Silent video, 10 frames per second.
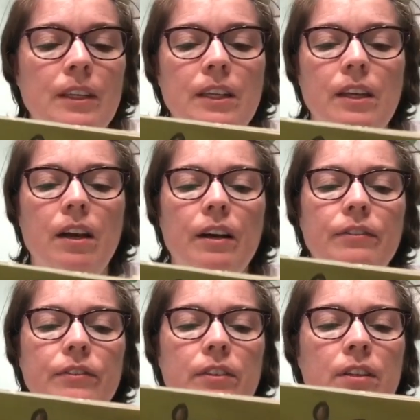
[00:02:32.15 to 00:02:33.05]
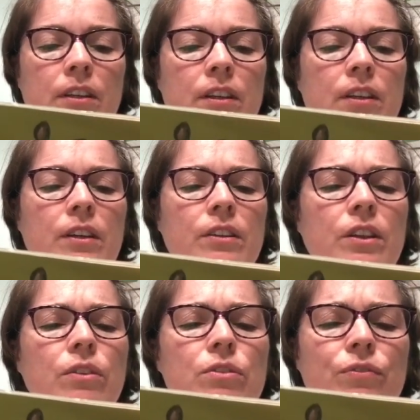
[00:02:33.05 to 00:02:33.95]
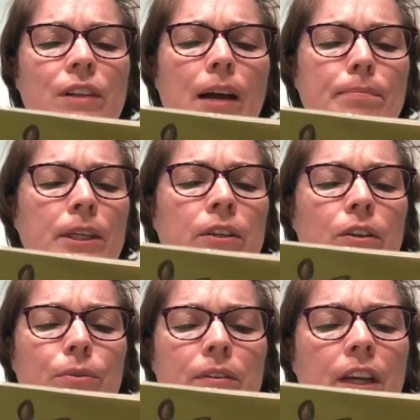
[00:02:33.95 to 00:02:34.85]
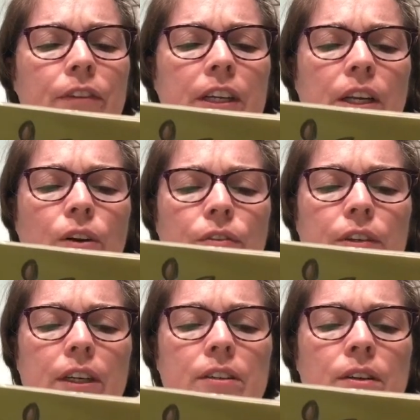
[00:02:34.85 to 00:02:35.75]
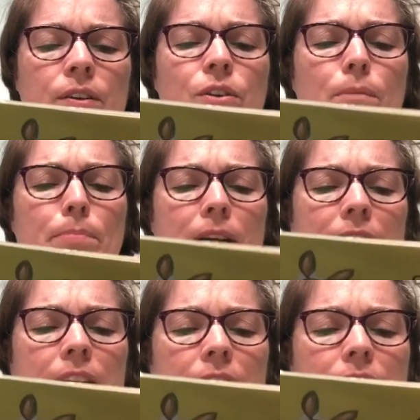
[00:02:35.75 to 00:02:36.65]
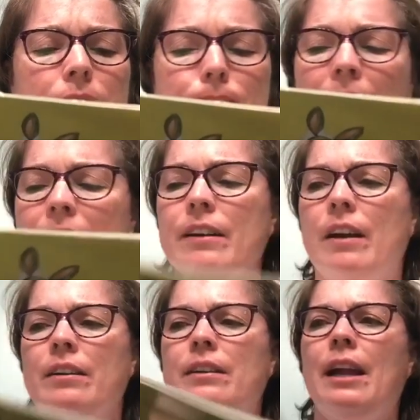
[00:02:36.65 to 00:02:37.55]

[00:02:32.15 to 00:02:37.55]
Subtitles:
He huffed. Those flap ears will never get over it. No bunny can get into my garden